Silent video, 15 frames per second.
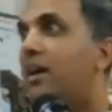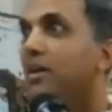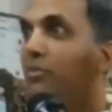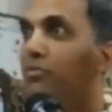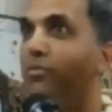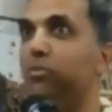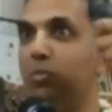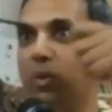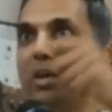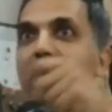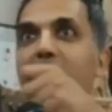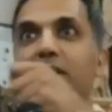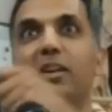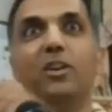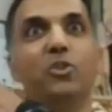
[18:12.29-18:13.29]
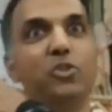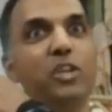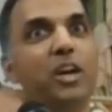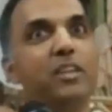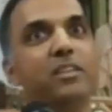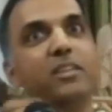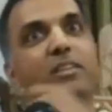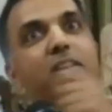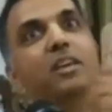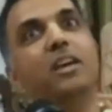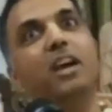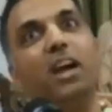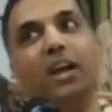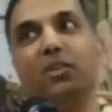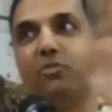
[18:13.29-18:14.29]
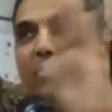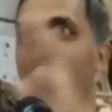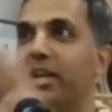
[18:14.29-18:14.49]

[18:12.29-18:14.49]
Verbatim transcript: uh, one girl to the other, and